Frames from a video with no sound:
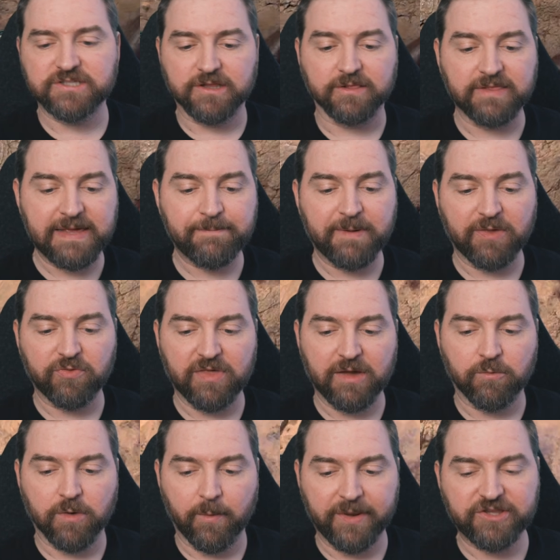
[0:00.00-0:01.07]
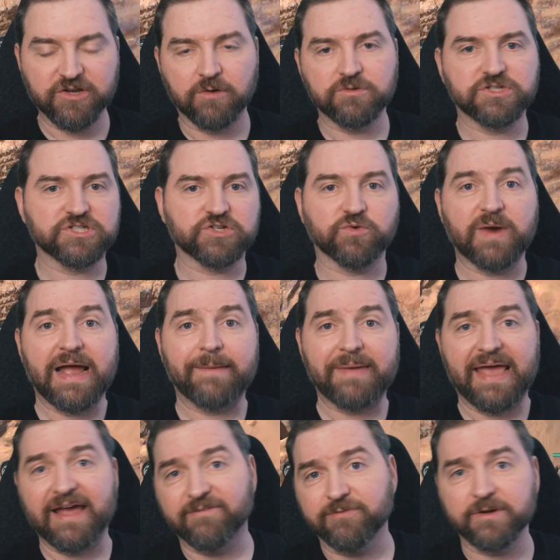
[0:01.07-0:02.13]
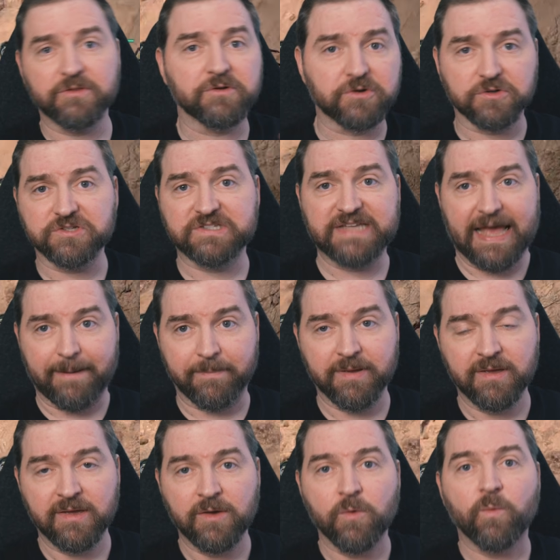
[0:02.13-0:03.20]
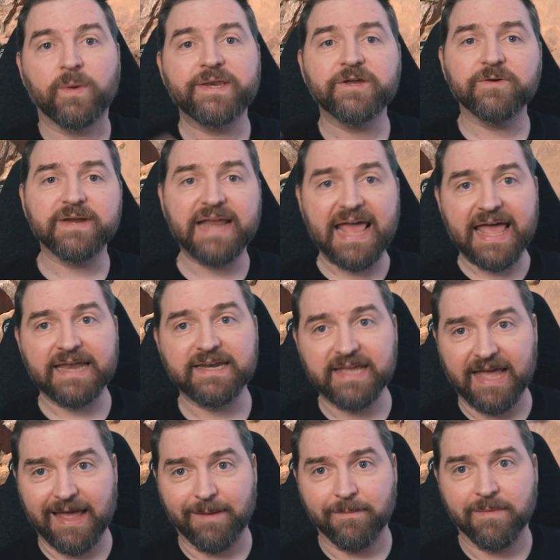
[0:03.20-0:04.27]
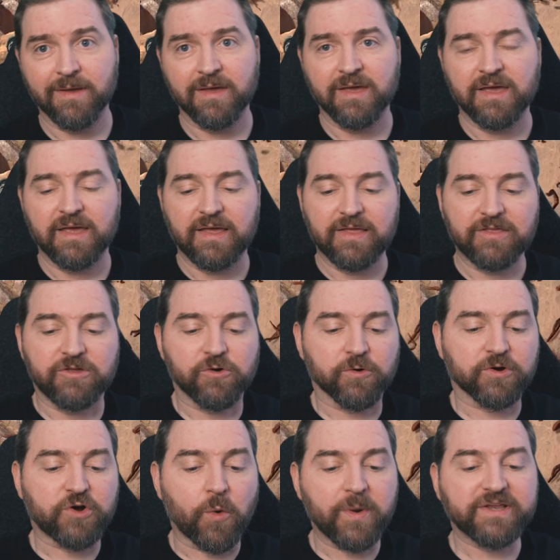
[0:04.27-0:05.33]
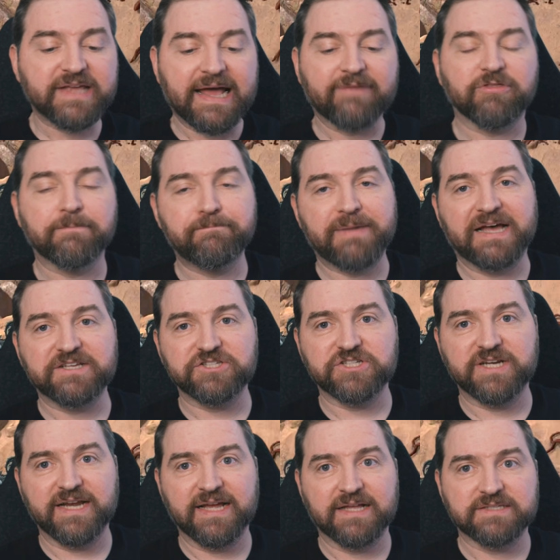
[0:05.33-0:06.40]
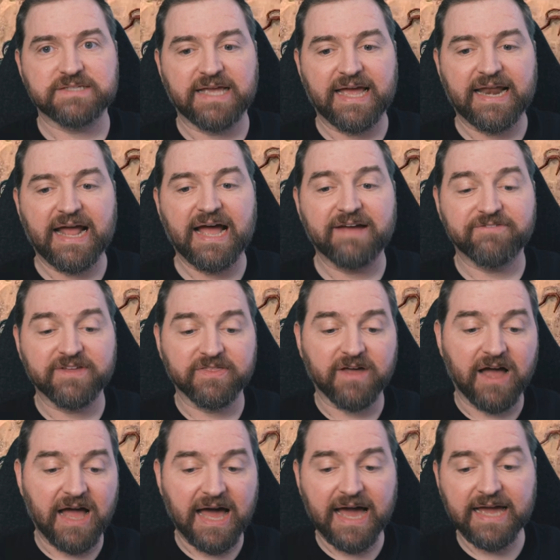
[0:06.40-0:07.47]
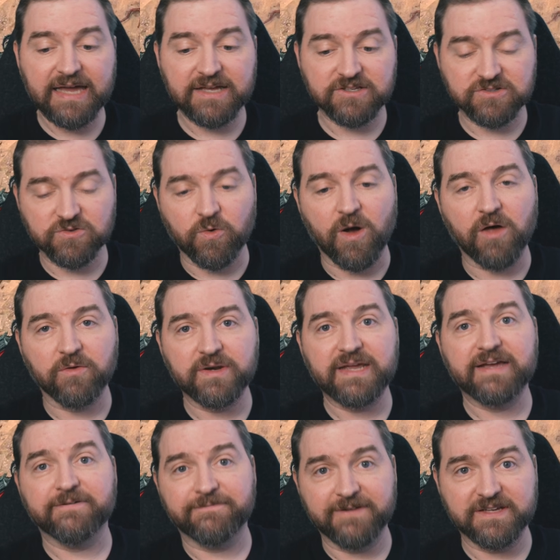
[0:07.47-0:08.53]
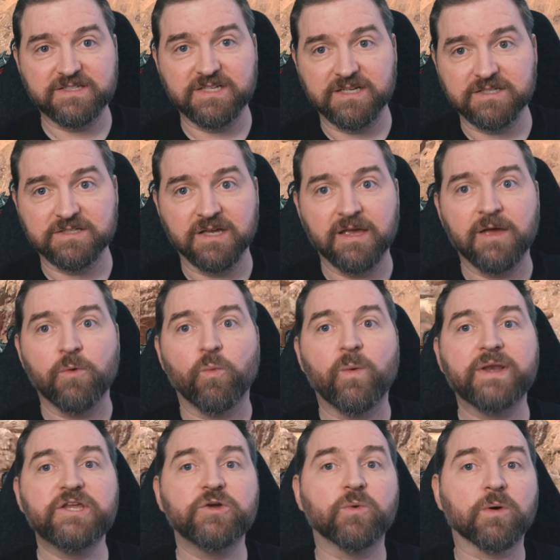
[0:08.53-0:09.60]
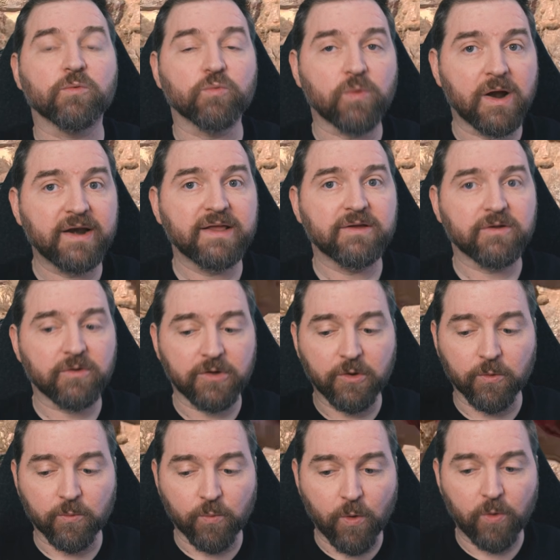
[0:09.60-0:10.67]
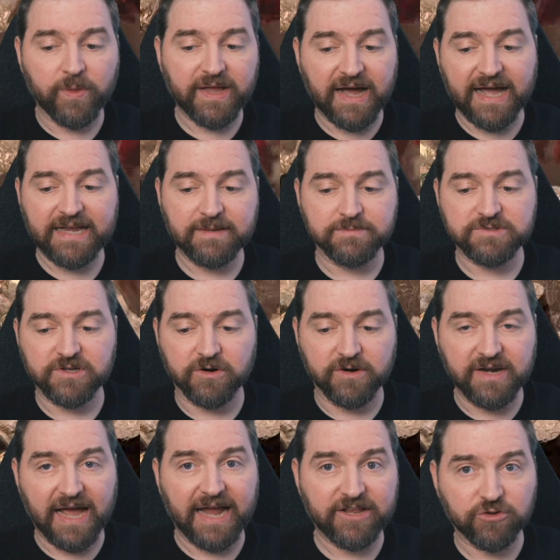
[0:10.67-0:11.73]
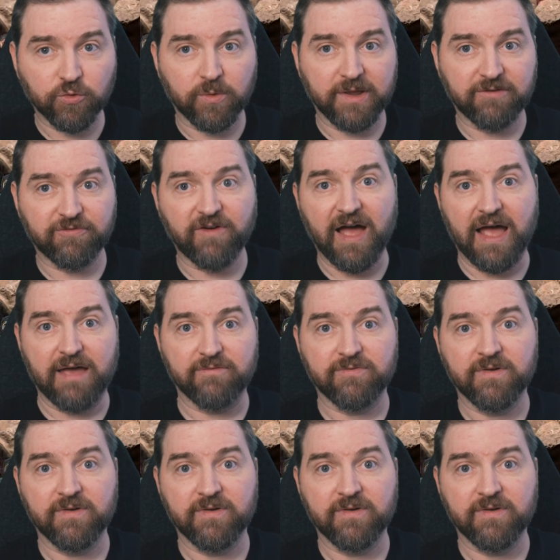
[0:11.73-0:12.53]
leaping thing where we don't just grab every little step. When you're in endgame, you're going to have the best chance at having the highest quality affixes when you're rolling items that are 925.